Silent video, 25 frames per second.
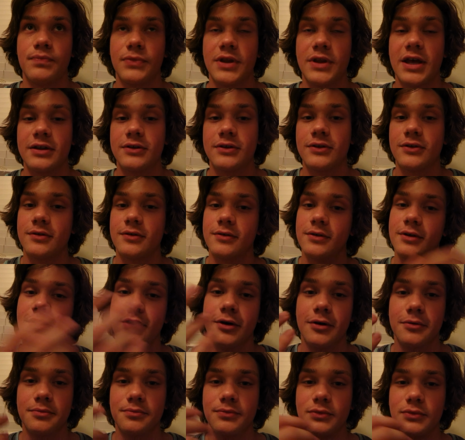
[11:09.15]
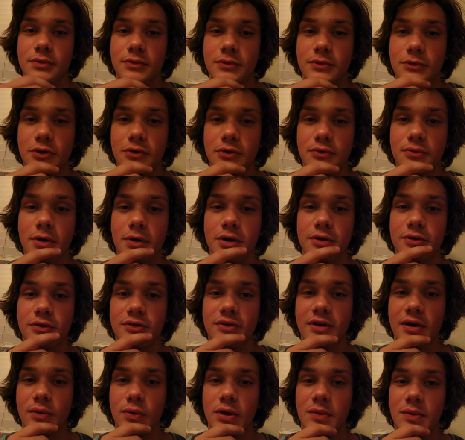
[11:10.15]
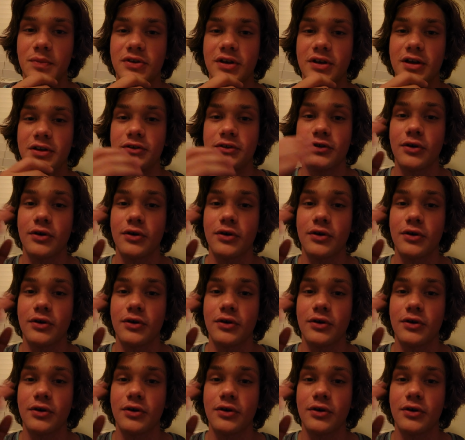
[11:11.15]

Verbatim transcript: that's, you know, you understand what I'm saying.